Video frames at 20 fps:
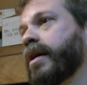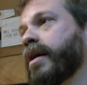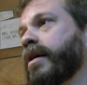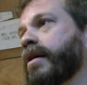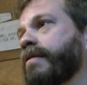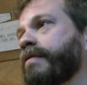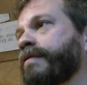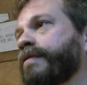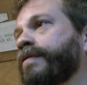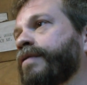
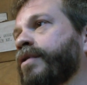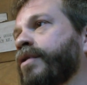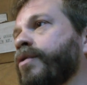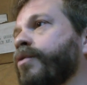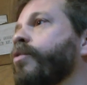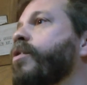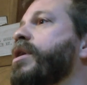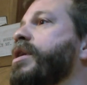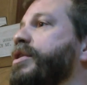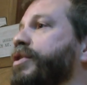of
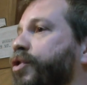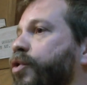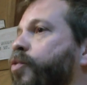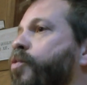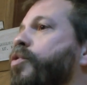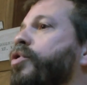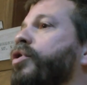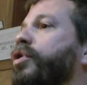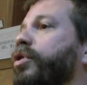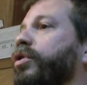what is the
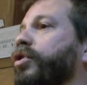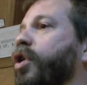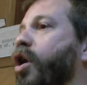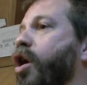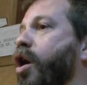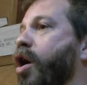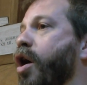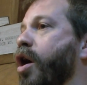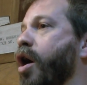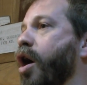world
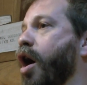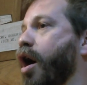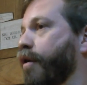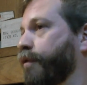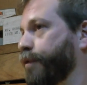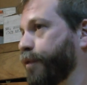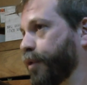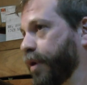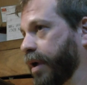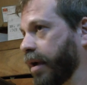
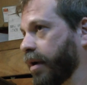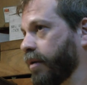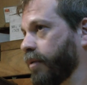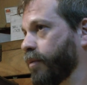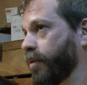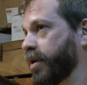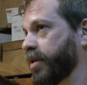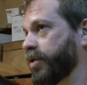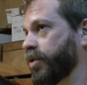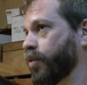offering?
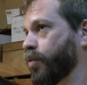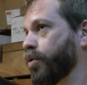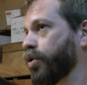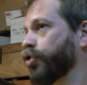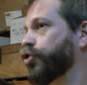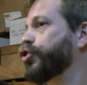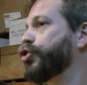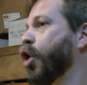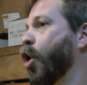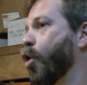What does the
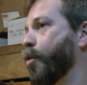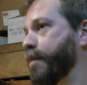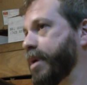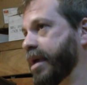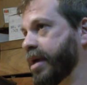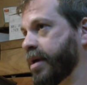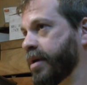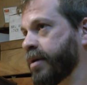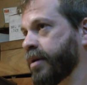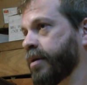world show
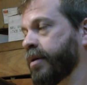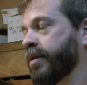me?